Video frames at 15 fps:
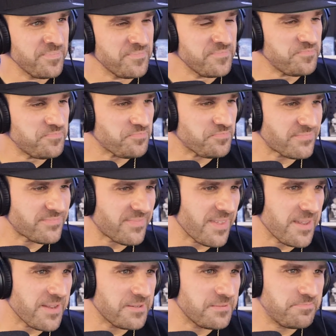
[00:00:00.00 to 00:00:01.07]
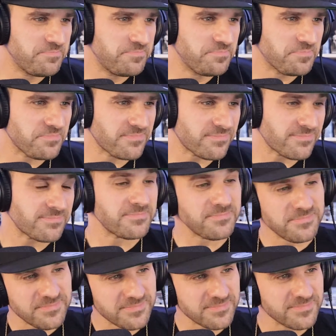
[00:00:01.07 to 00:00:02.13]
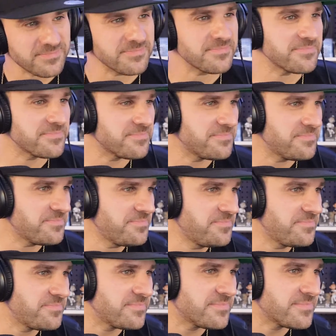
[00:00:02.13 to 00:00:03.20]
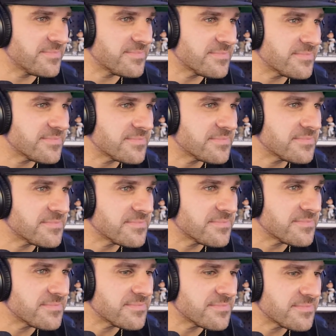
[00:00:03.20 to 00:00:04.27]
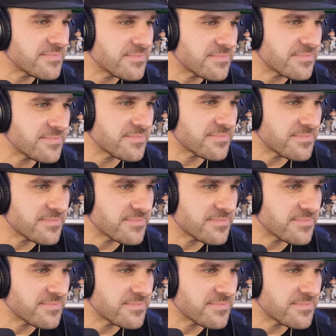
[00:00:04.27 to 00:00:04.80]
That's what he is. Unless, of course, he's thrown the